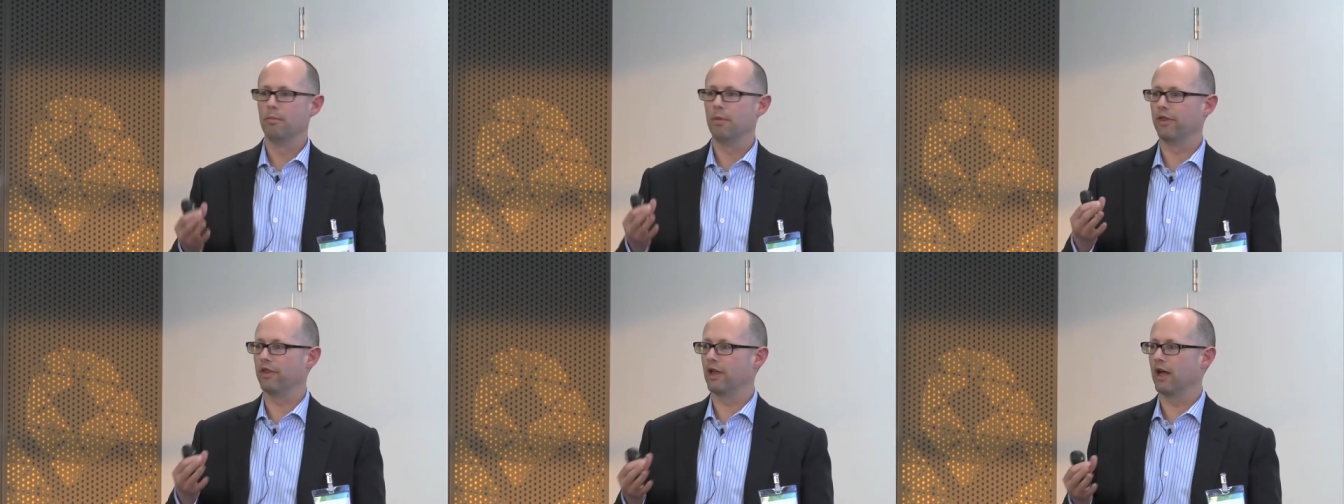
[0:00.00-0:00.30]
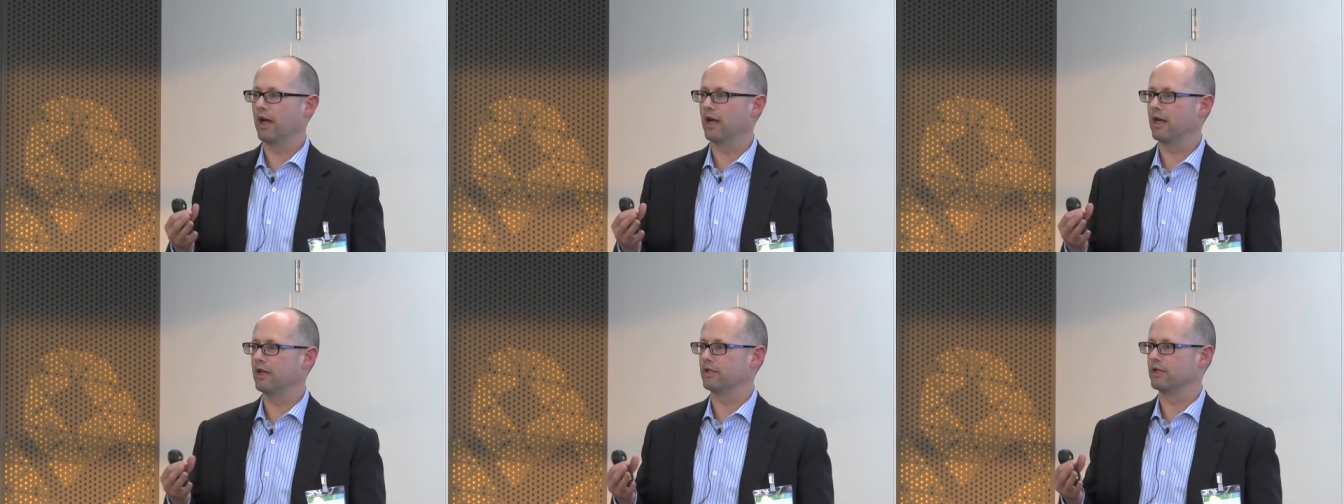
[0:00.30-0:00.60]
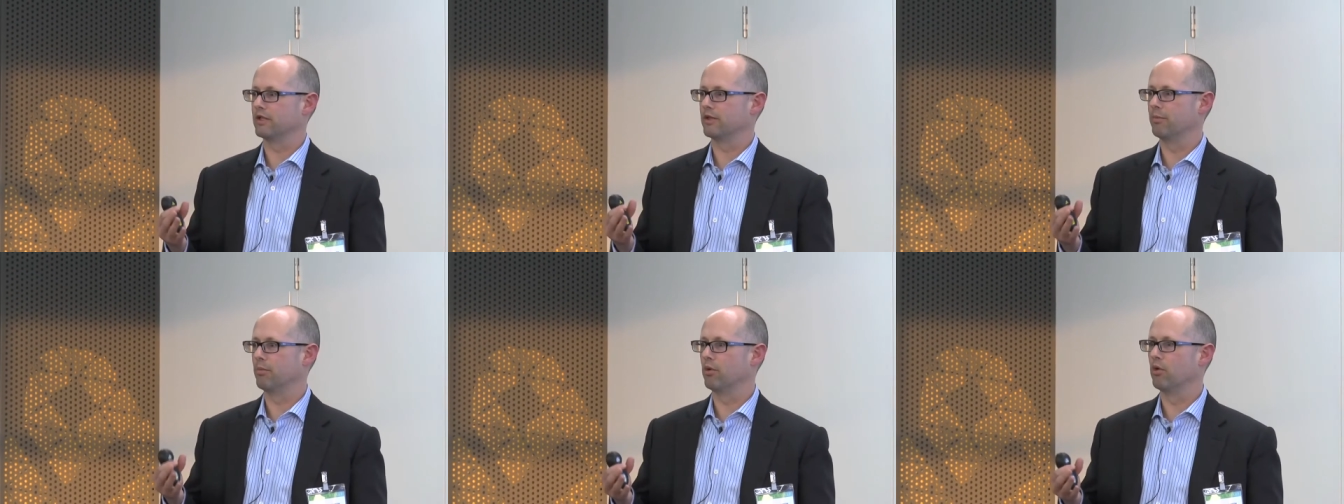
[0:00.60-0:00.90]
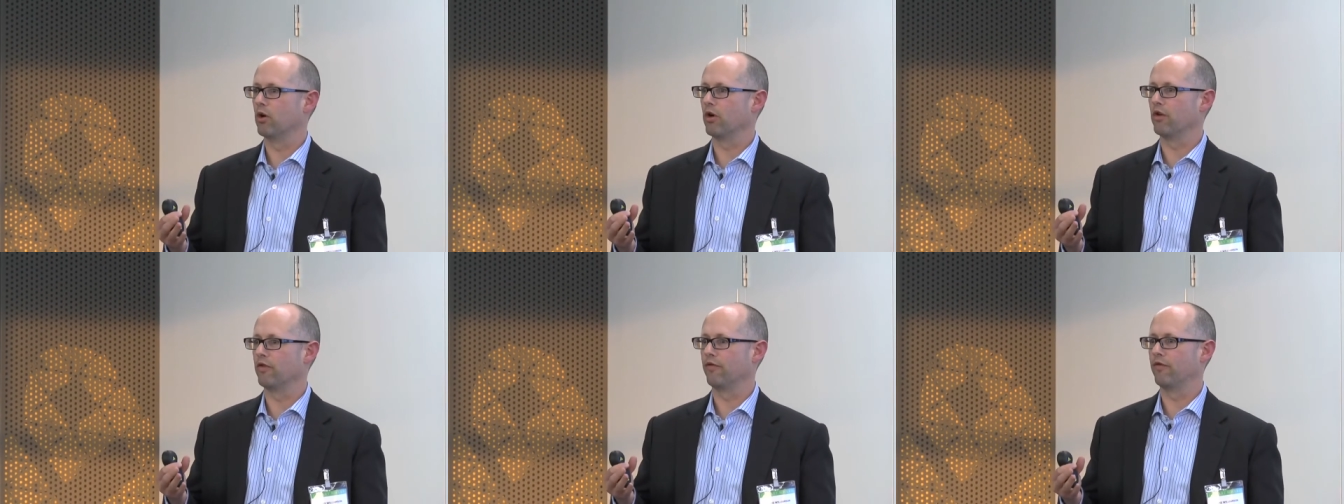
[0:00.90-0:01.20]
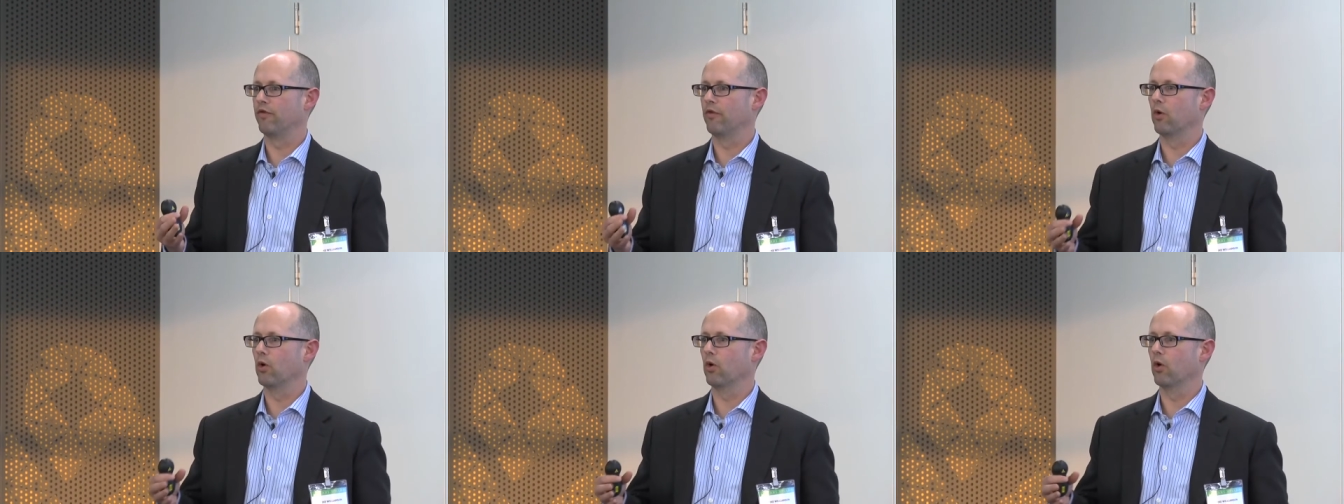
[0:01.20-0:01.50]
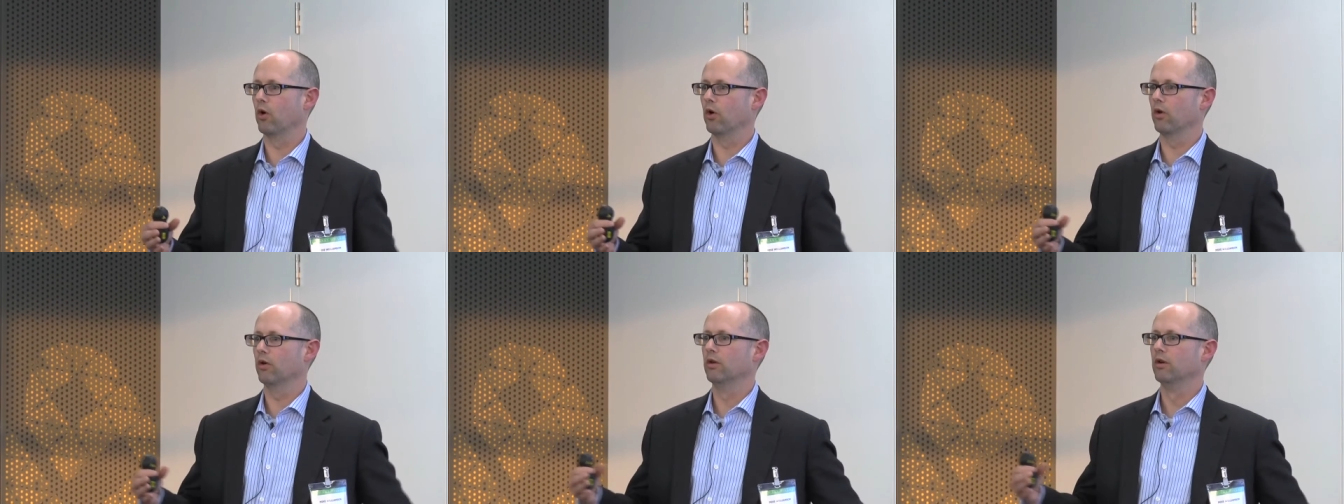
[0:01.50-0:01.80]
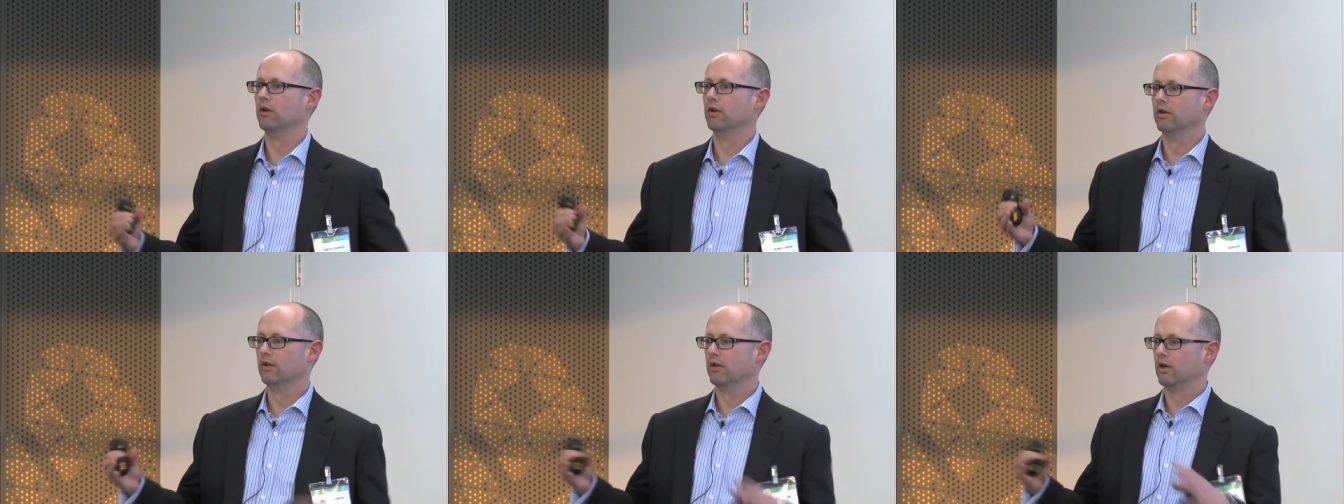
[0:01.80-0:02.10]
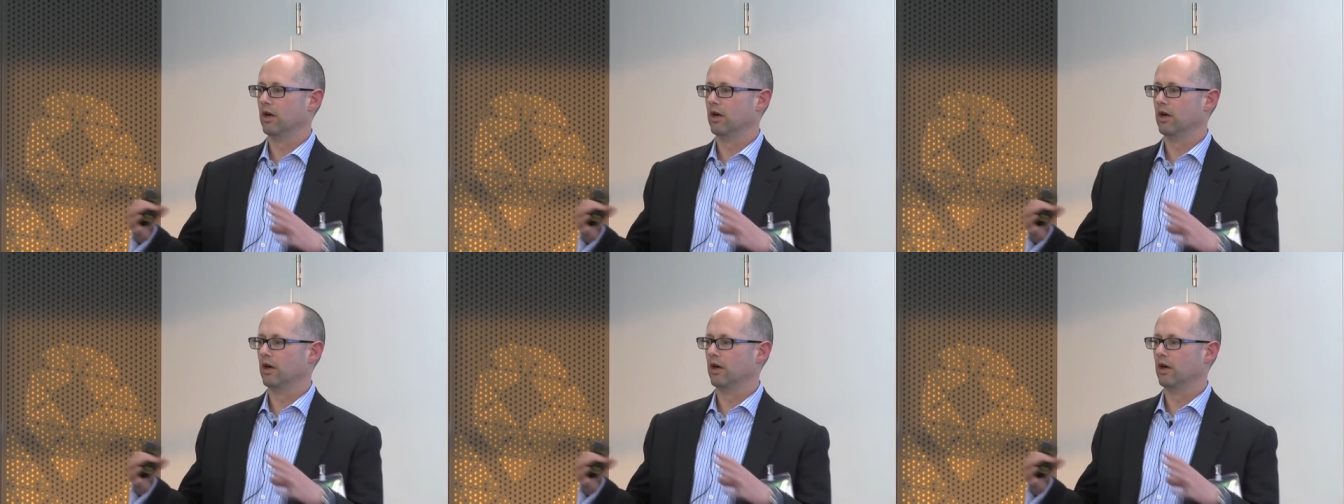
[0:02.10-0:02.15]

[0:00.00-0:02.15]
but that has support for